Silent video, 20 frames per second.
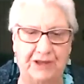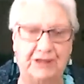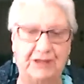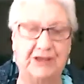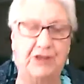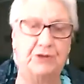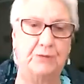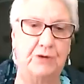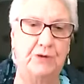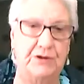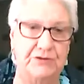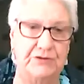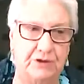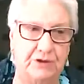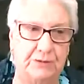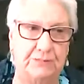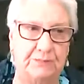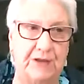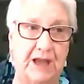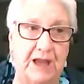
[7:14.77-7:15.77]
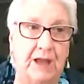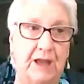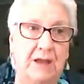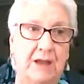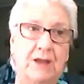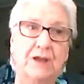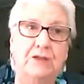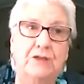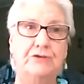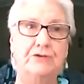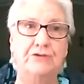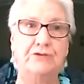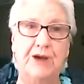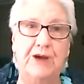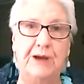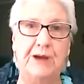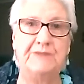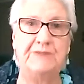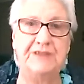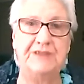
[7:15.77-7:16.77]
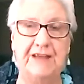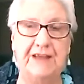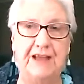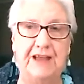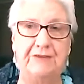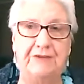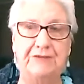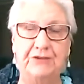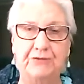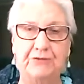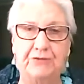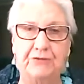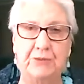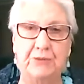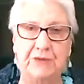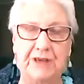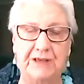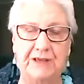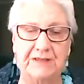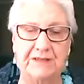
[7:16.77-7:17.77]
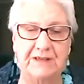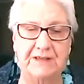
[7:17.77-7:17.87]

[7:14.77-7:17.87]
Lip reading: In other words, it could be 2 times a day for 3 weeks,